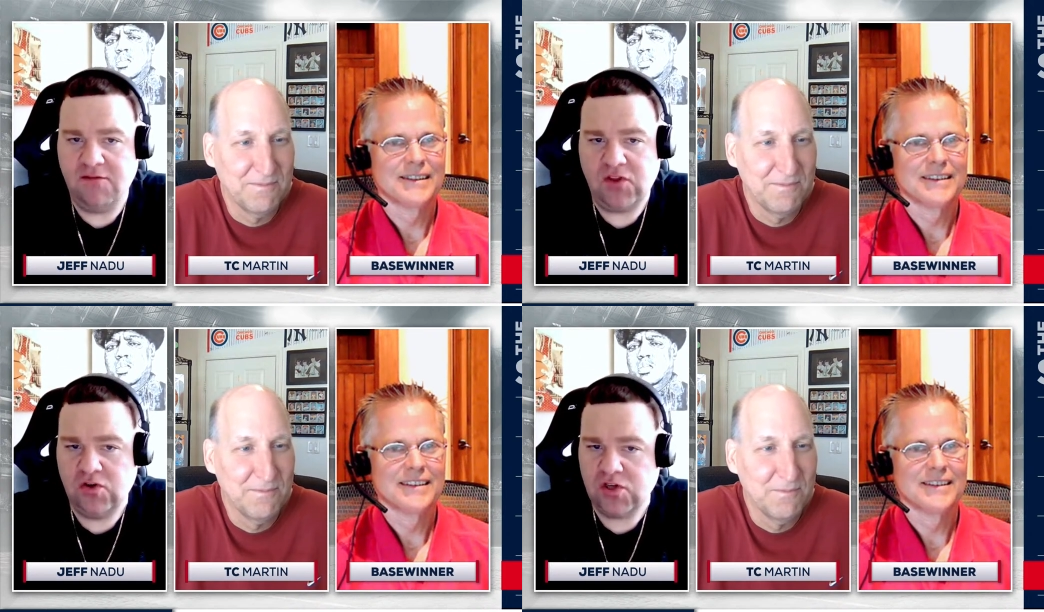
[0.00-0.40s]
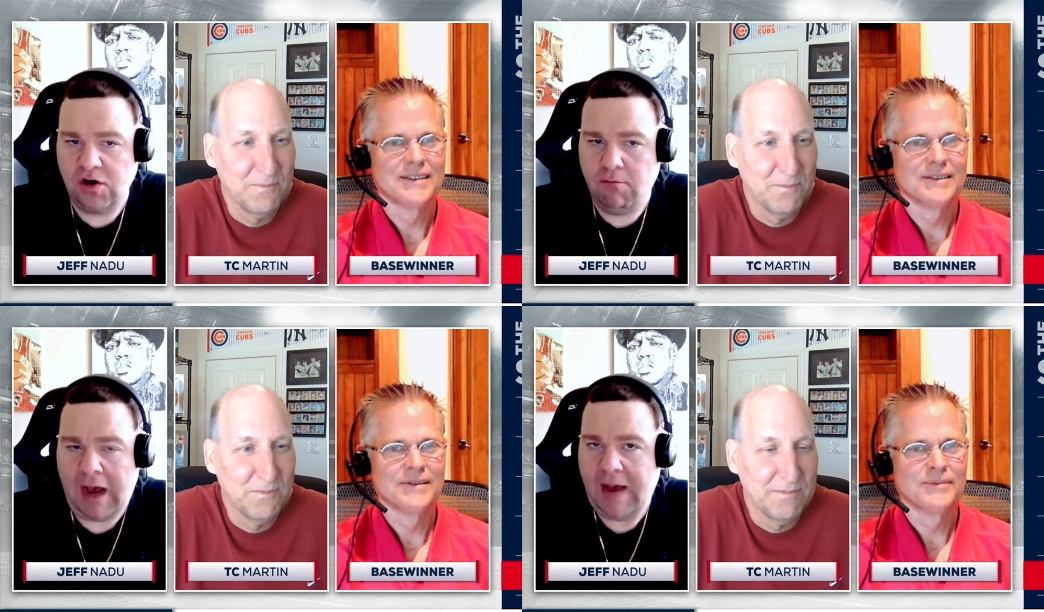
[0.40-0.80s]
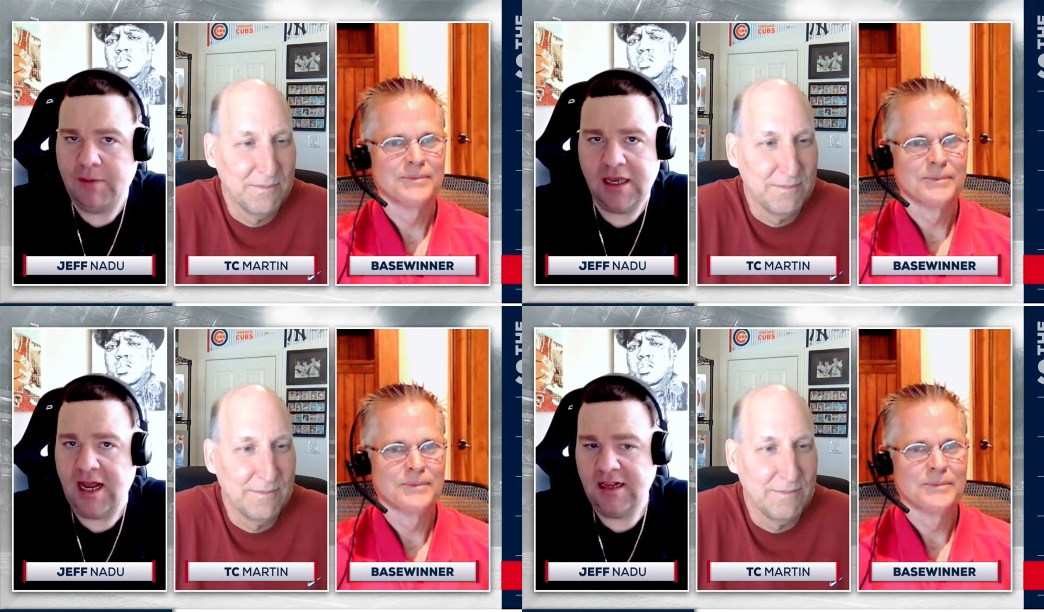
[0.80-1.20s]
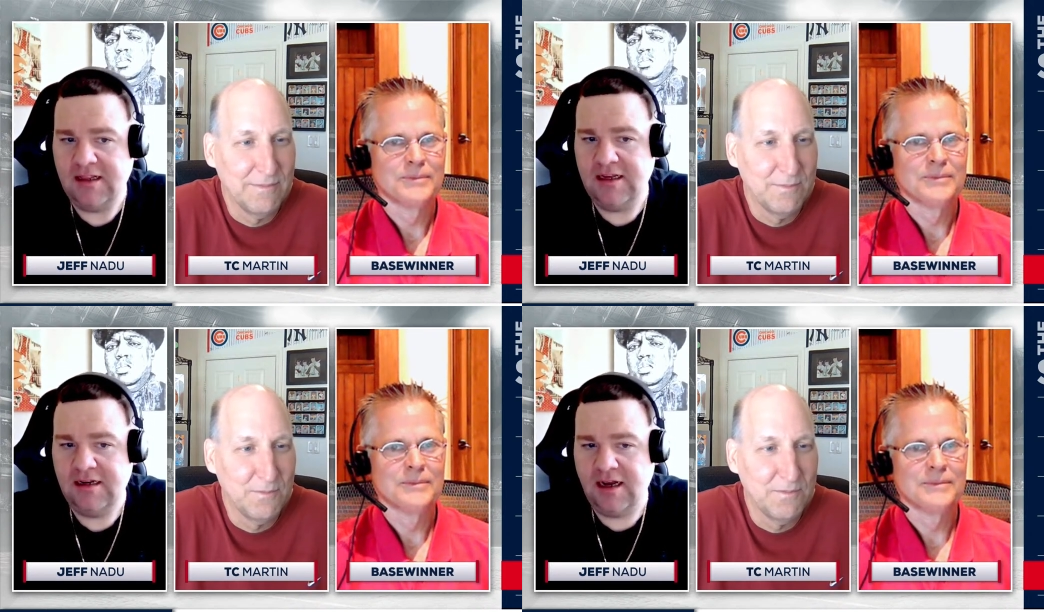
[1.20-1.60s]
Speaker 1: to me if those aren't
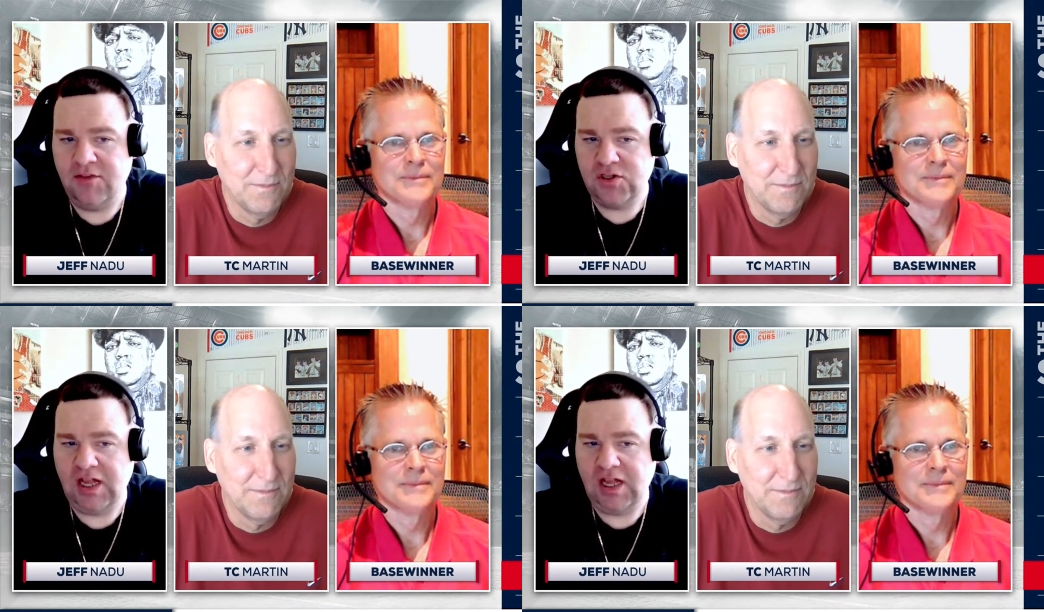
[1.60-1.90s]
mob-connected. There's